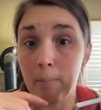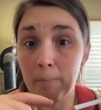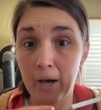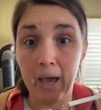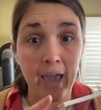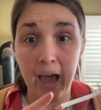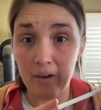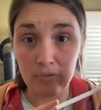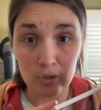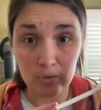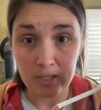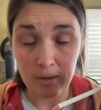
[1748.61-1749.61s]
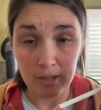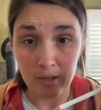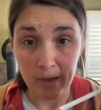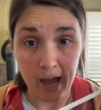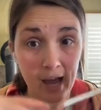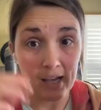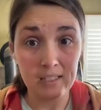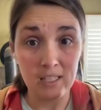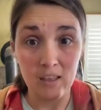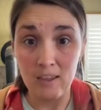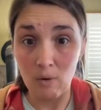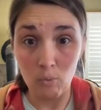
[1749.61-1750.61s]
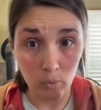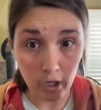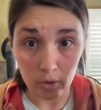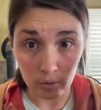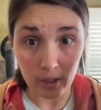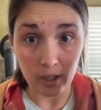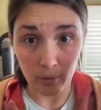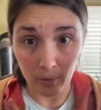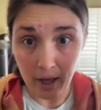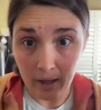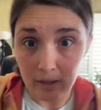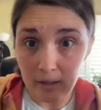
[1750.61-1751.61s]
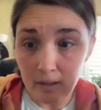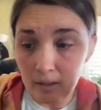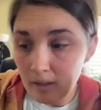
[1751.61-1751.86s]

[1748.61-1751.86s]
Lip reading: but I have used them in the past and they work really well.